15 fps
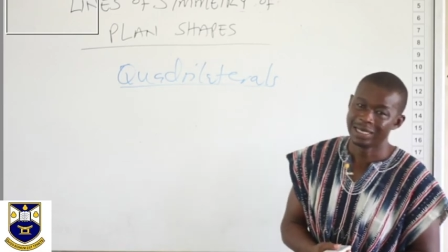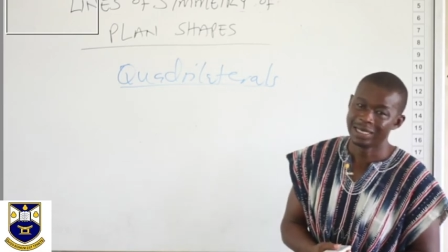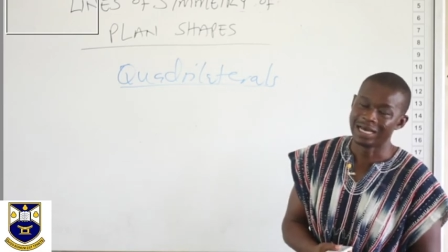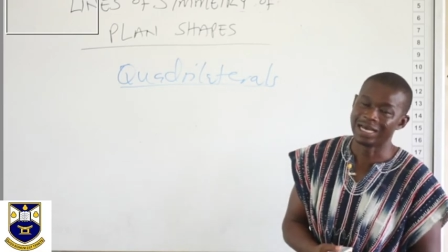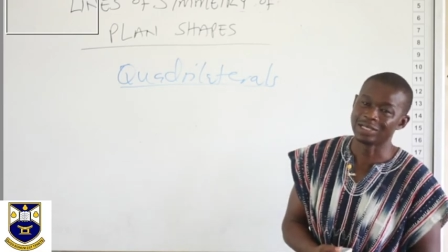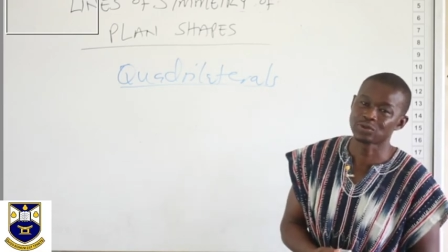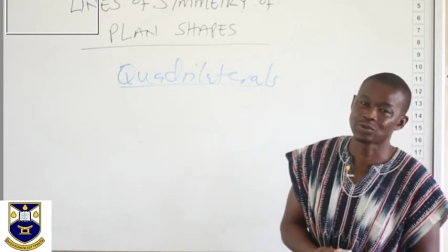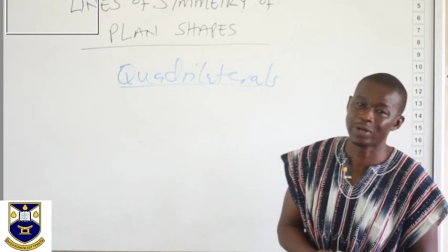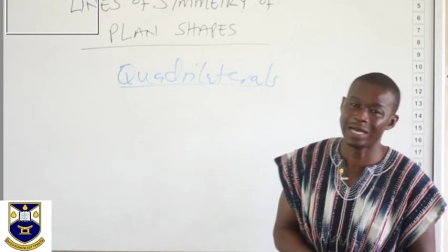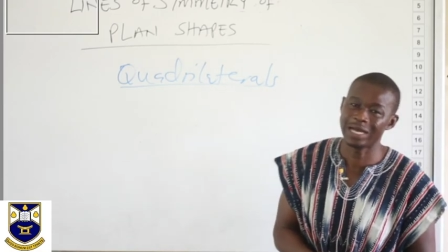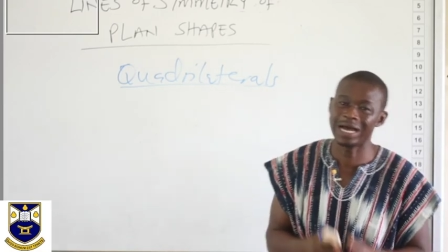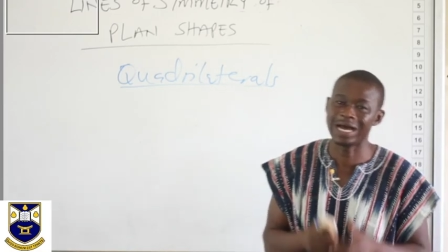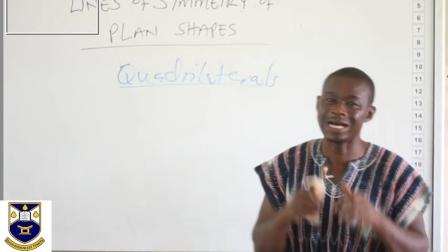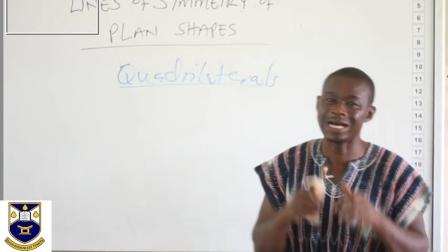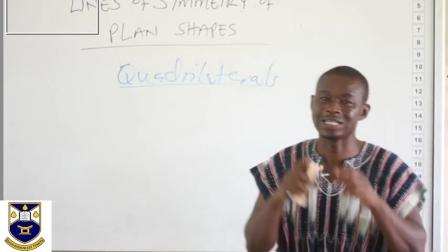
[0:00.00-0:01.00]
A square
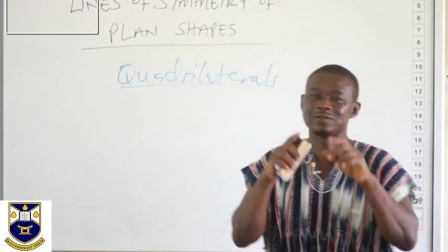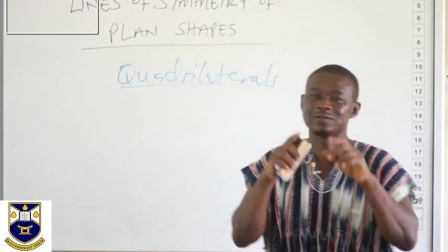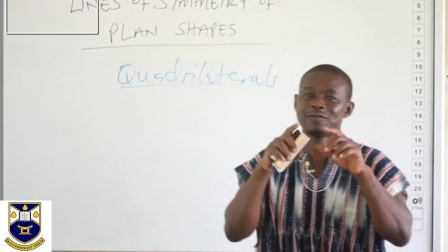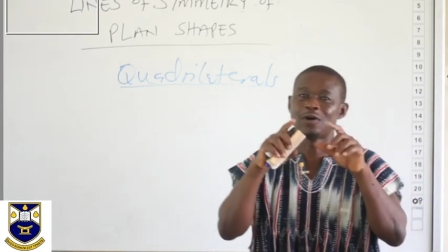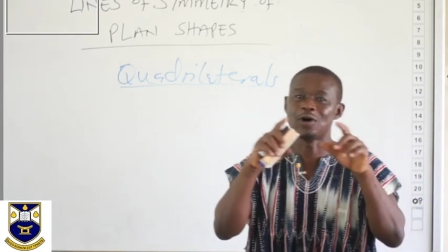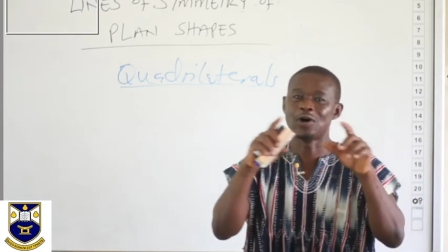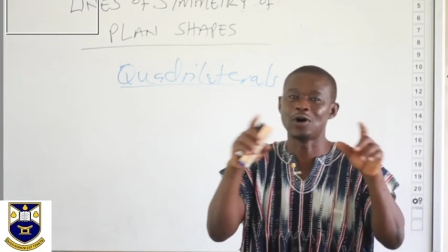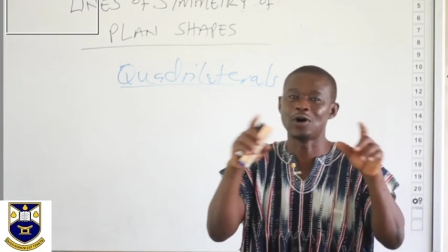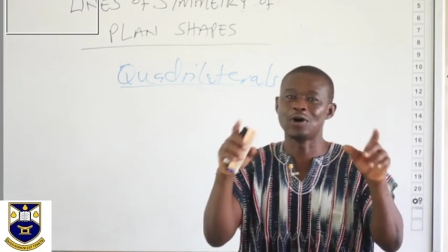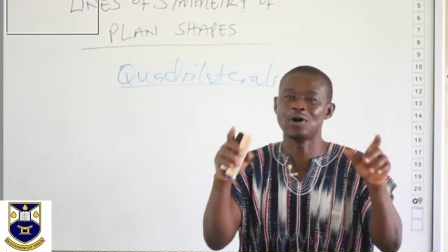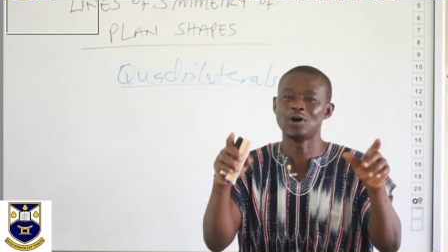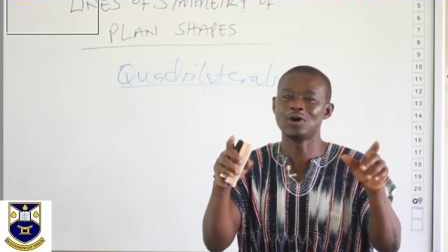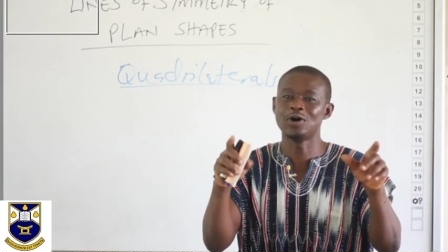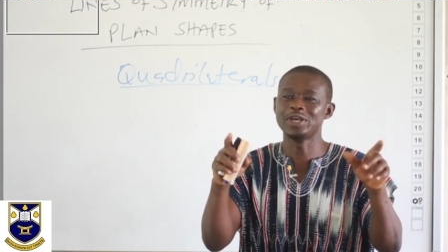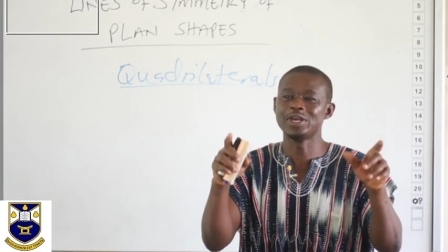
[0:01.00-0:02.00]
has
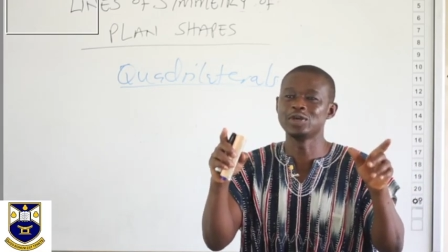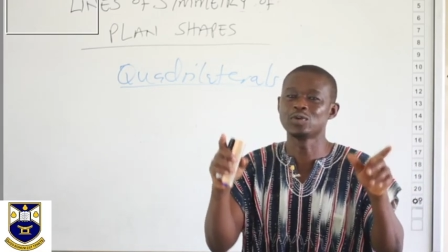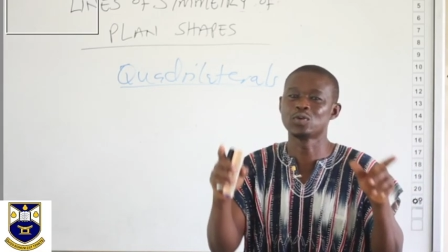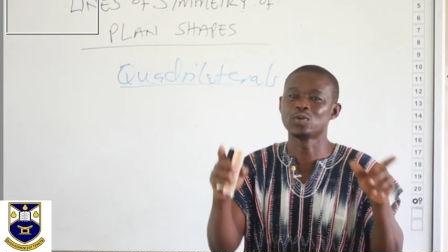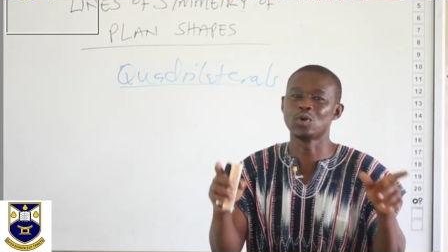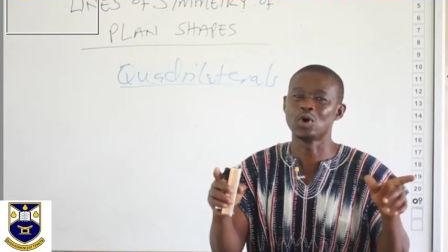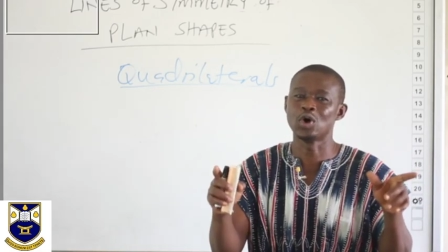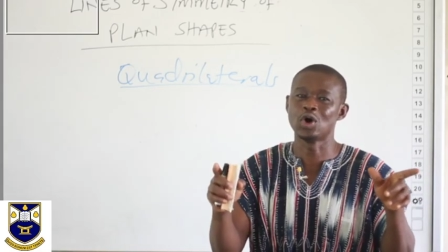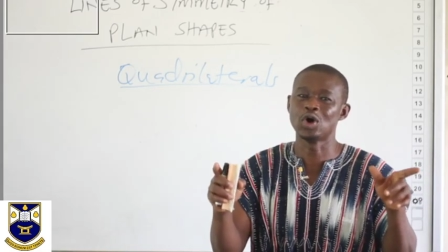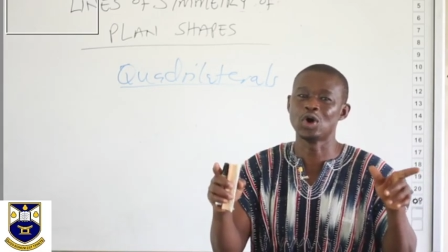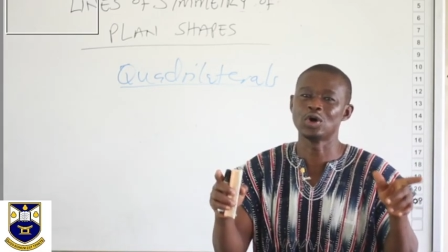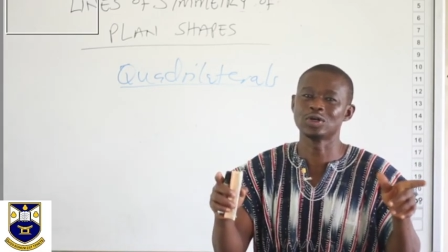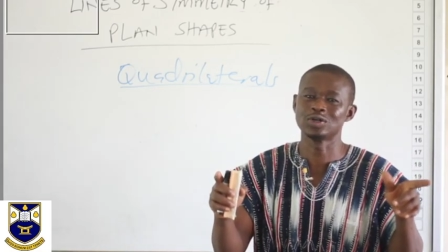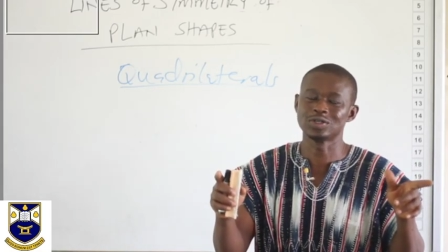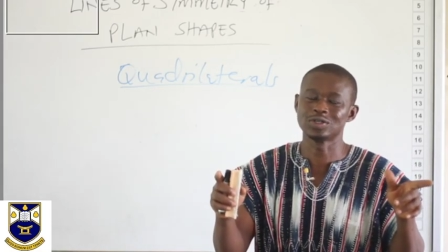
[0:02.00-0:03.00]
four
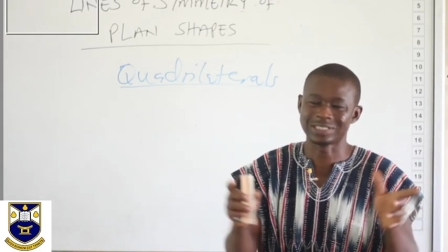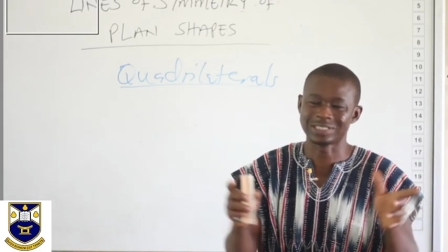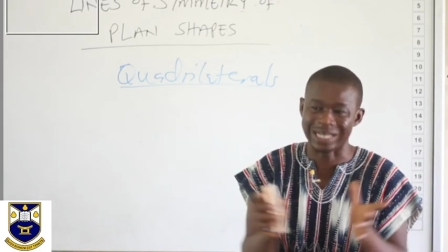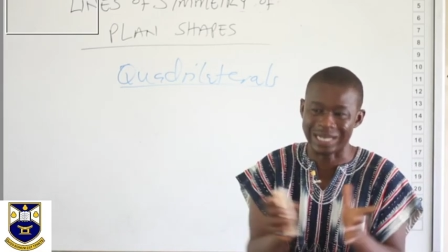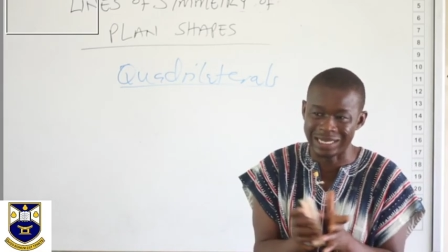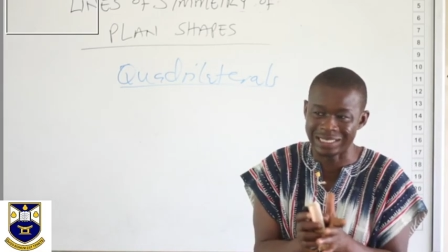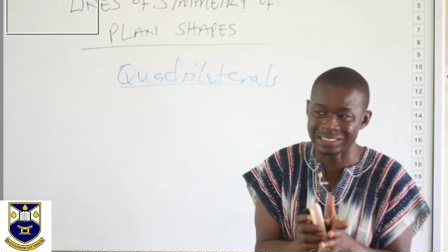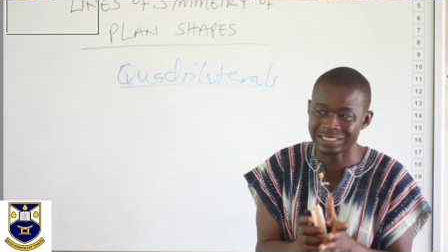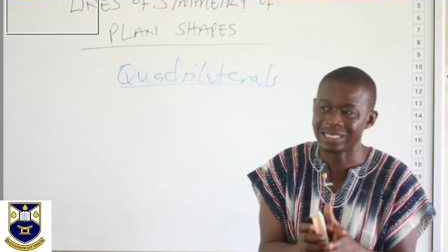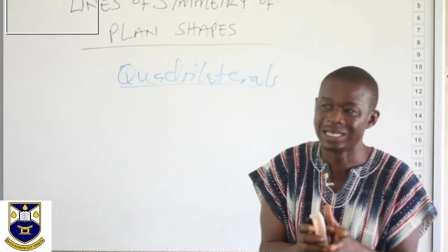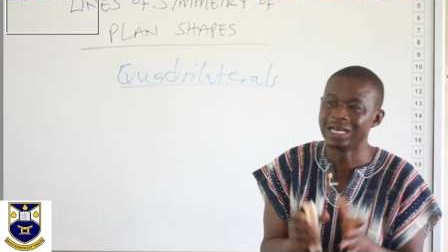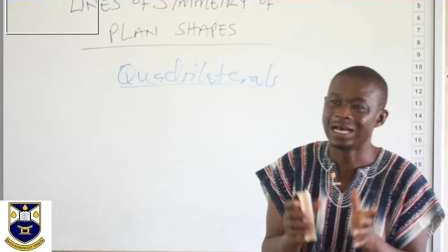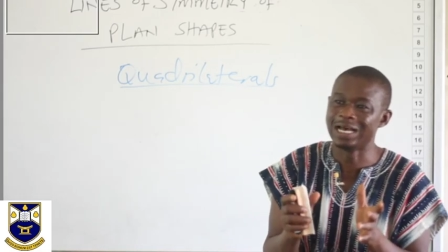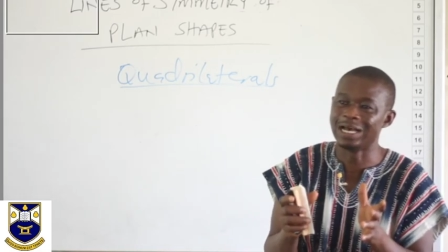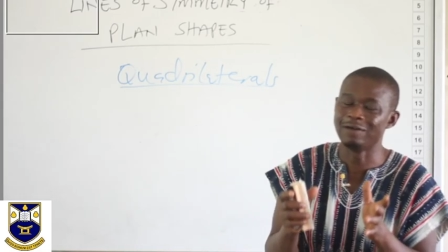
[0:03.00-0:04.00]
equal sides
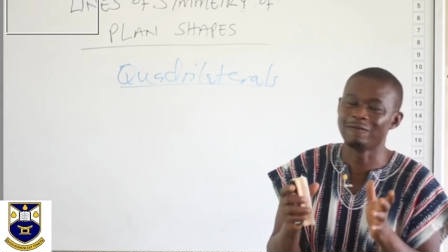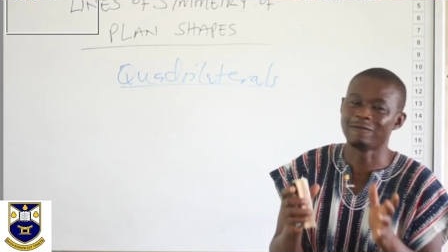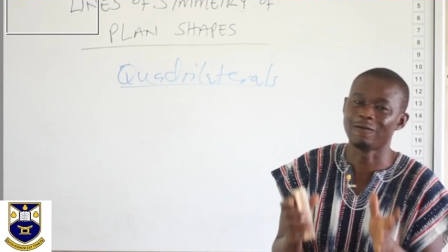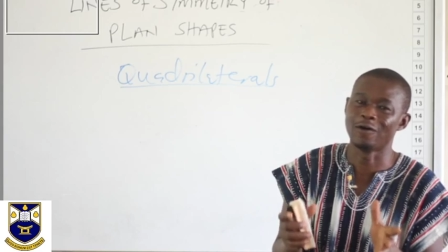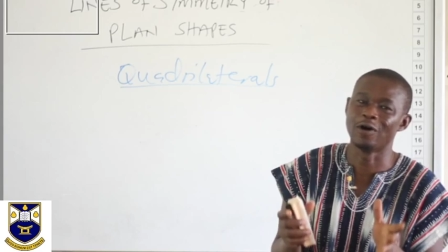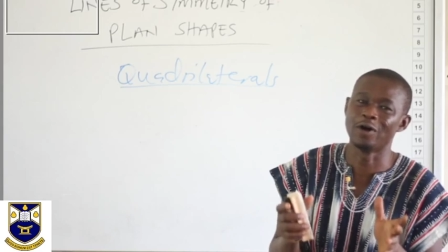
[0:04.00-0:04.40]
and four